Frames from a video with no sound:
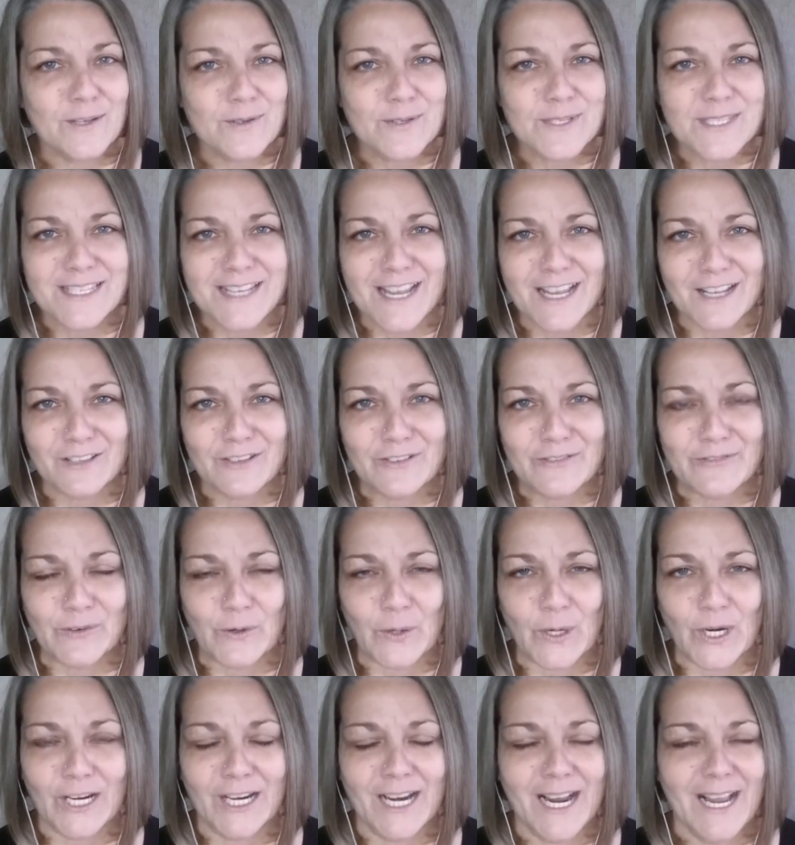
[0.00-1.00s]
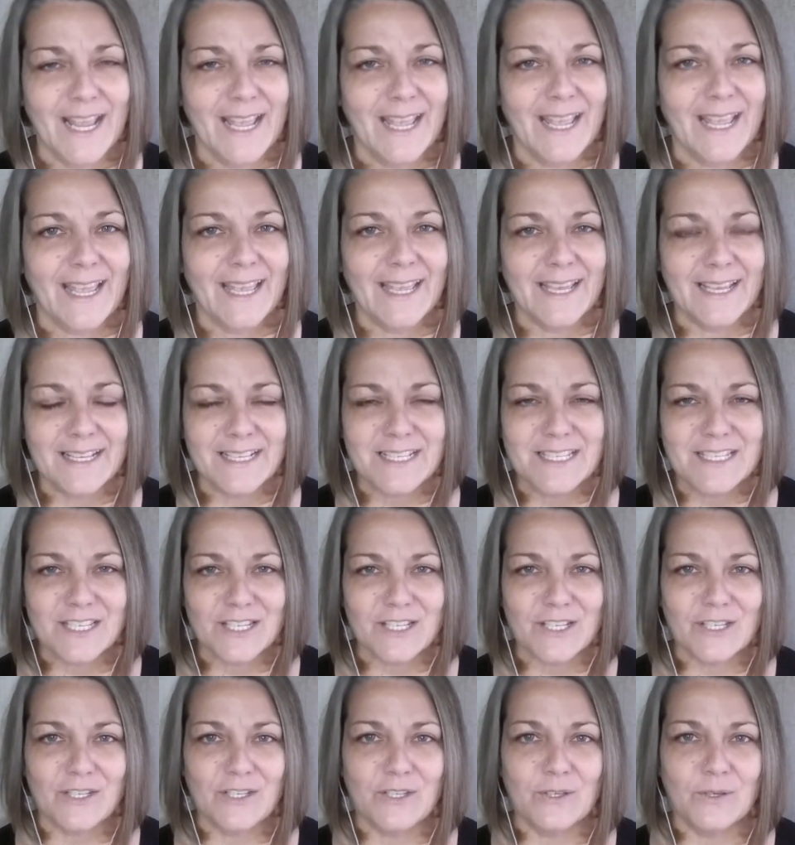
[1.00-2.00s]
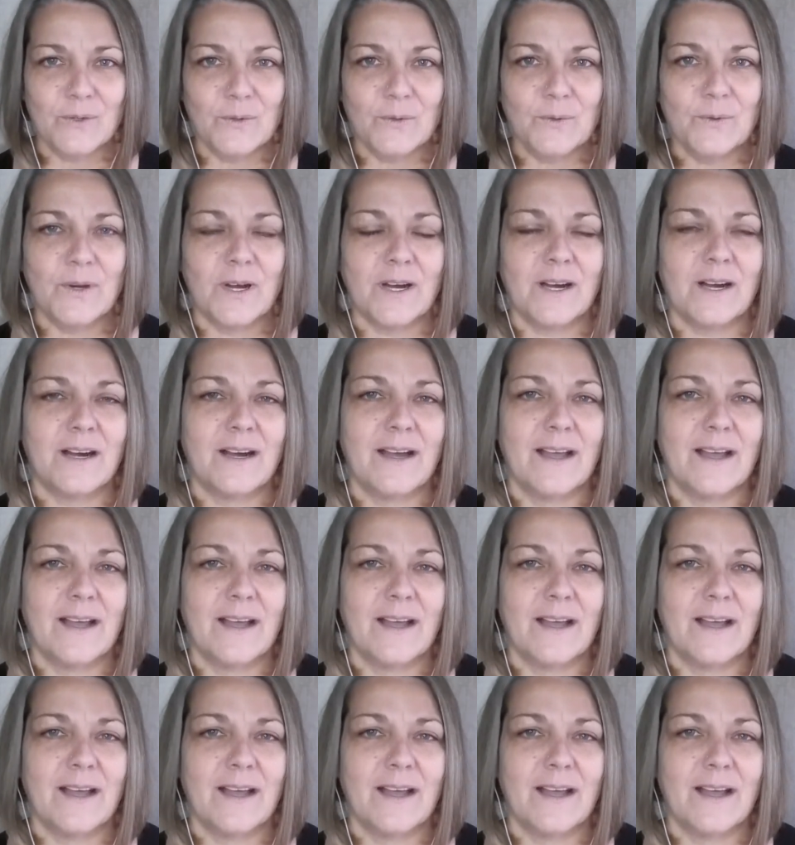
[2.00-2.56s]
you stand for, and you